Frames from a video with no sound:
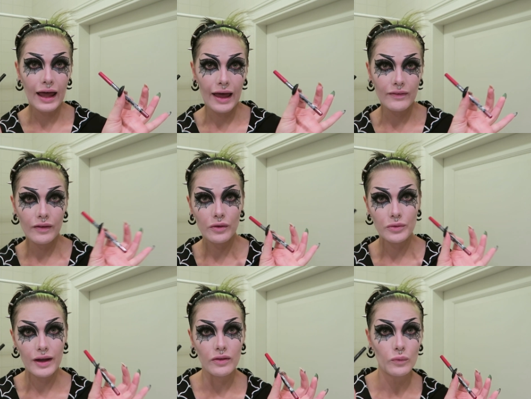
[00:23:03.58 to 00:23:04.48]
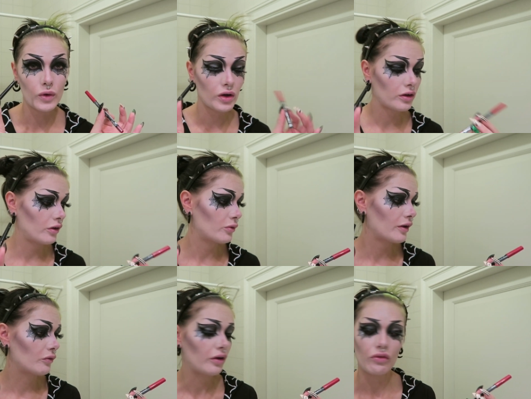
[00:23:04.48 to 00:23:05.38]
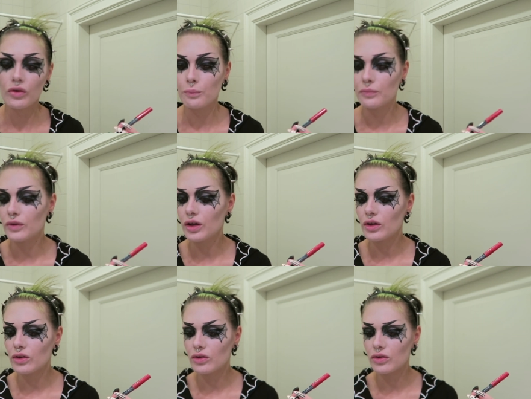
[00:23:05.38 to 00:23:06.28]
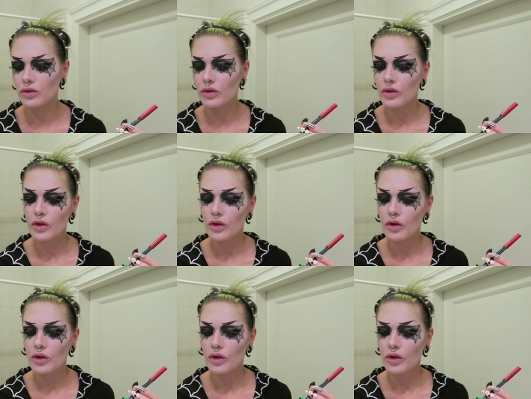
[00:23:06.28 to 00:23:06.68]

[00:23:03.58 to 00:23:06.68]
and a red one. The red one is from NYX